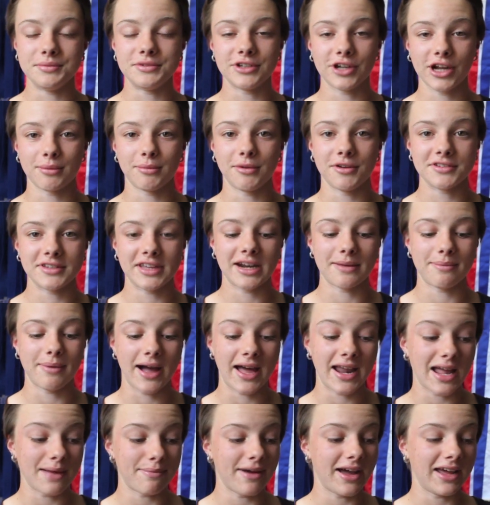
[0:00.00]
Schockemohle saddle
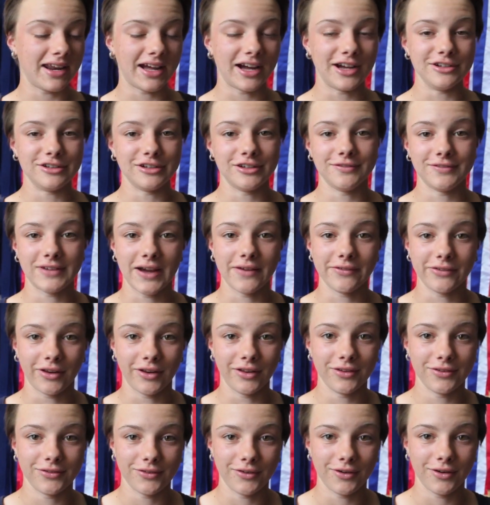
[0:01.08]
pad I paid one hundred and five
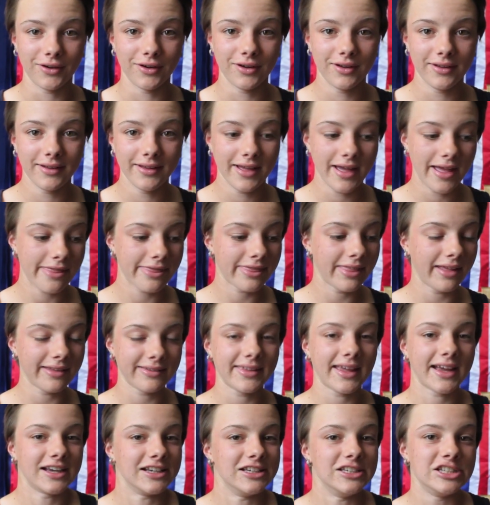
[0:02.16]
dollars for. That's
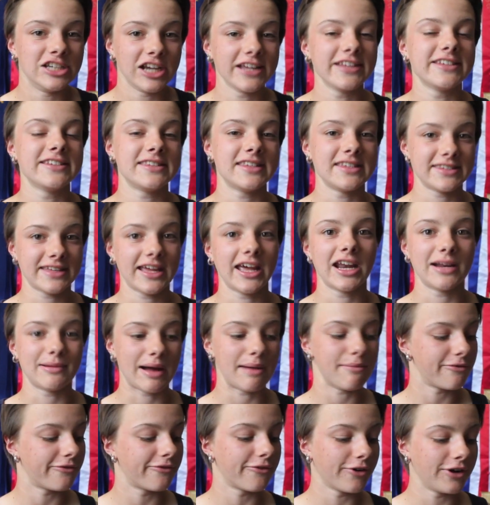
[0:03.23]
like just the saddle
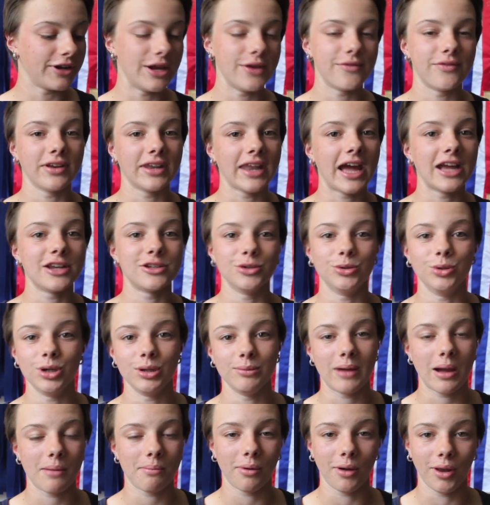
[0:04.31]
pad before you even like talking
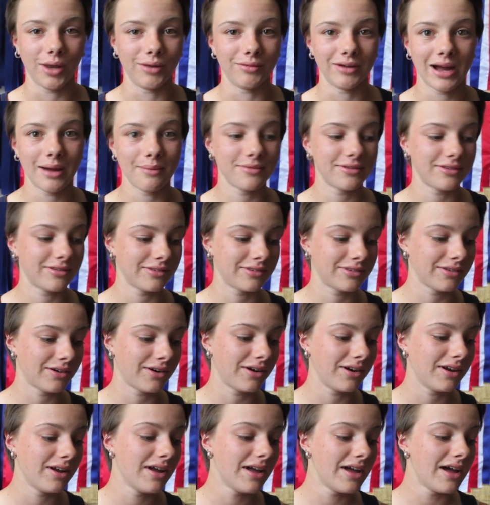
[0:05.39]
about polar wraps. So
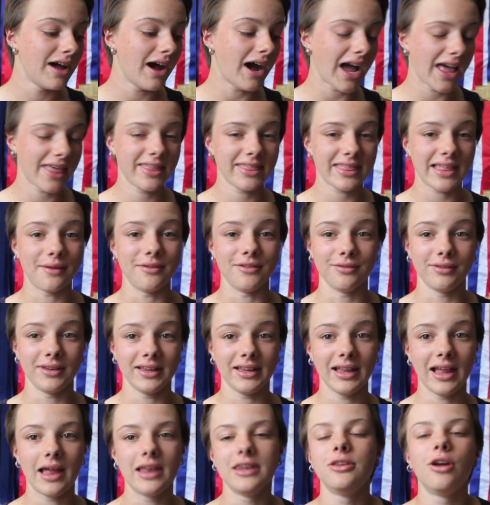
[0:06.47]
I think that was
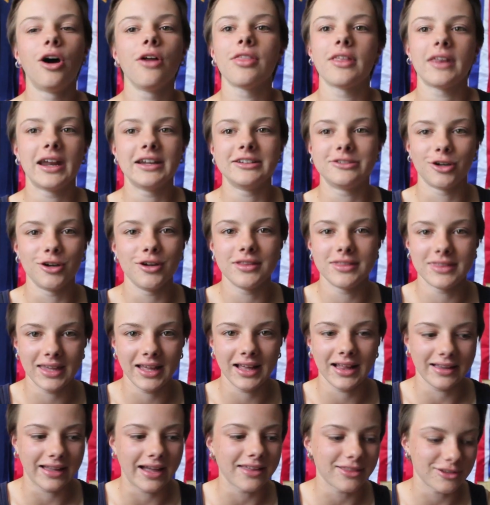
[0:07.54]
really, not that I don't
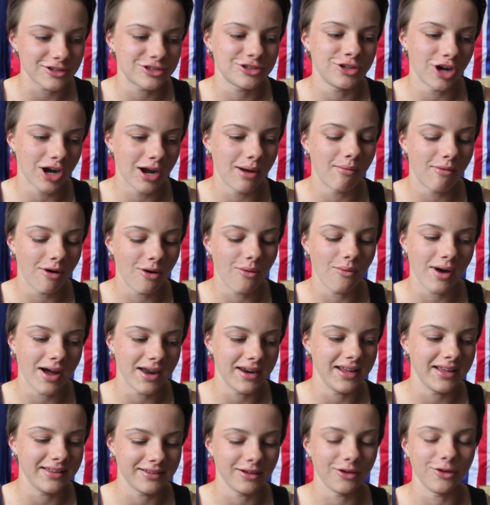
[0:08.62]
think like the Schockemohle one
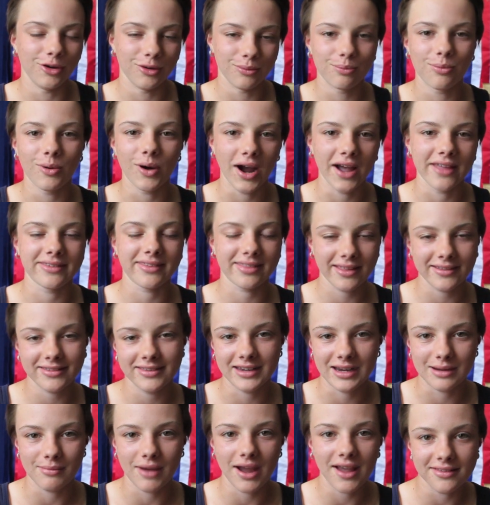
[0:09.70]
is a good price. That's
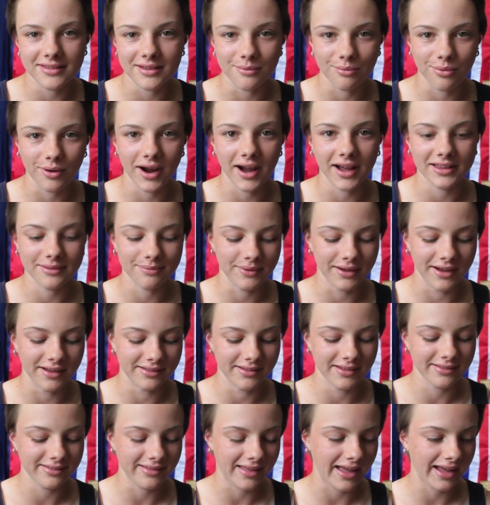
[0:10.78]
an amazing price because
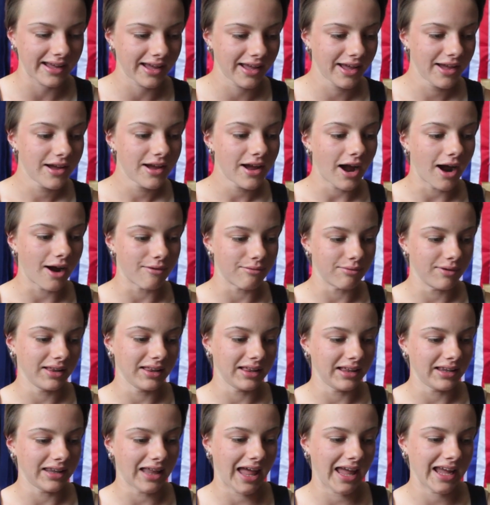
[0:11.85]
it's like a
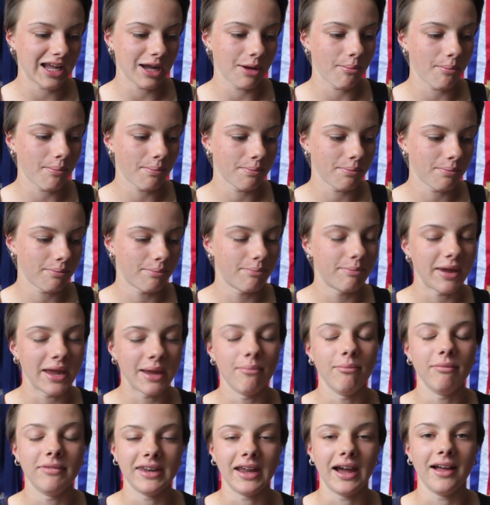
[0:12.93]
really like
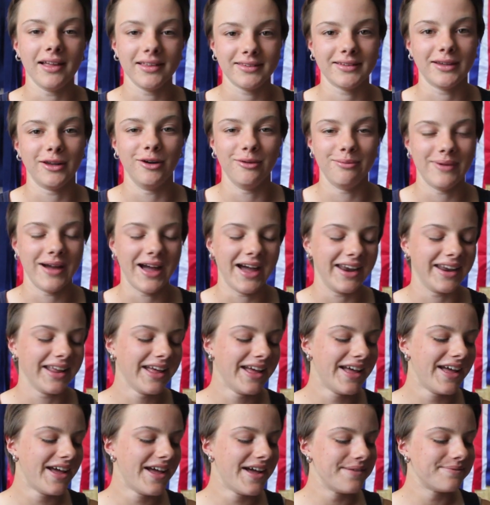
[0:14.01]
pimped out saddle pad.
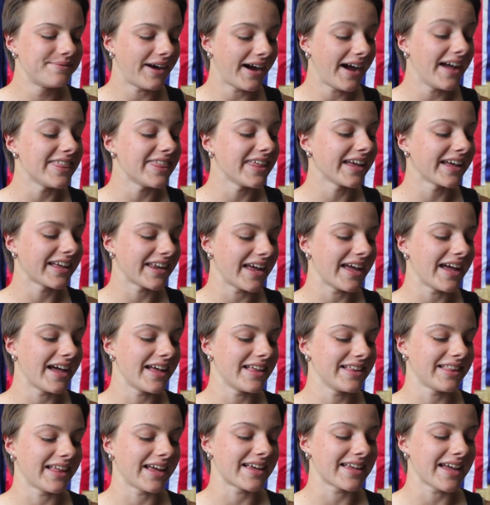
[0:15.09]
But I think it
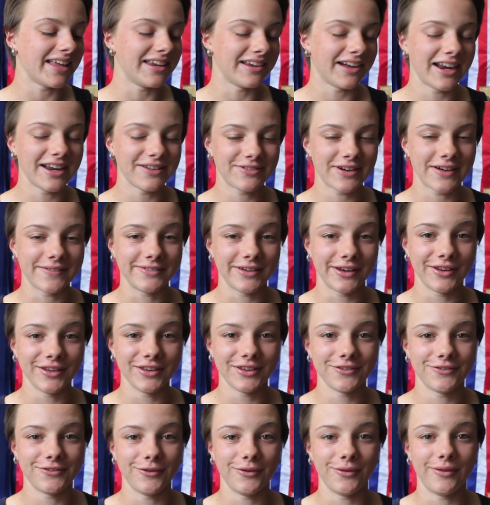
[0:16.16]
like ninety-five
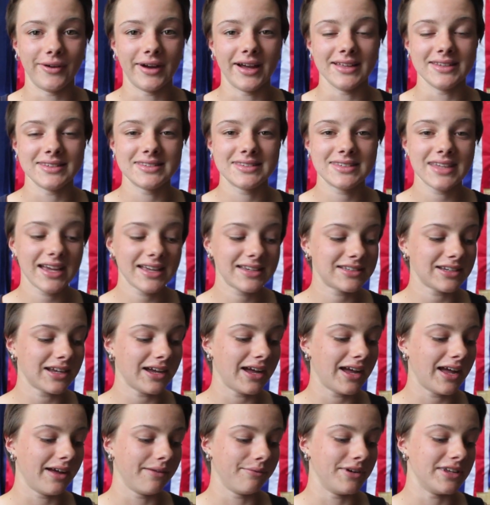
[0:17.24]
dollars for a set,
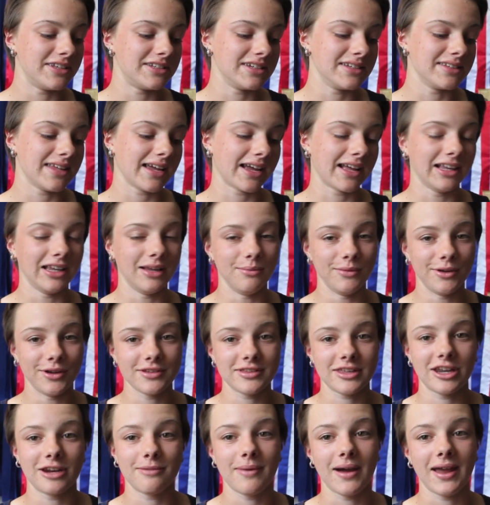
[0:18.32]
which is like a Le Mieux
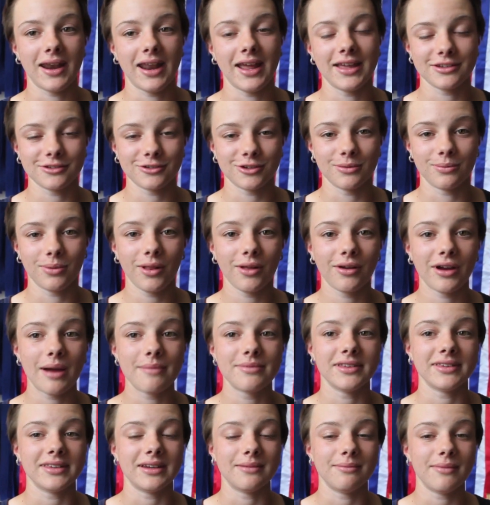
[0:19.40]
saddle pad and Eskadron Polar
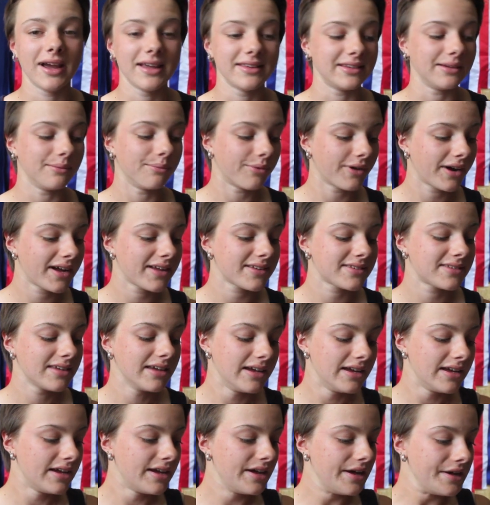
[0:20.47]
Wraps, is an amazing price.
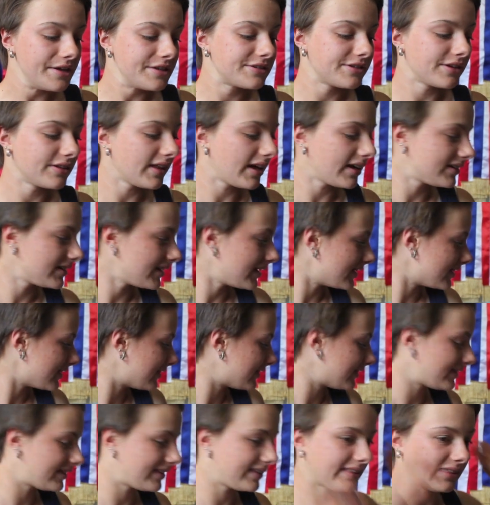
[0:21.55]
So that
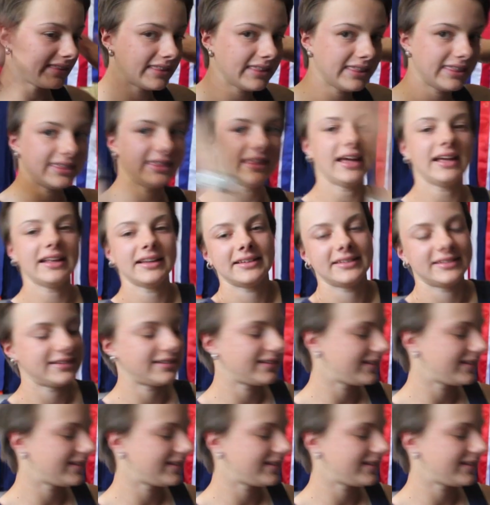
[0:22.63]
is that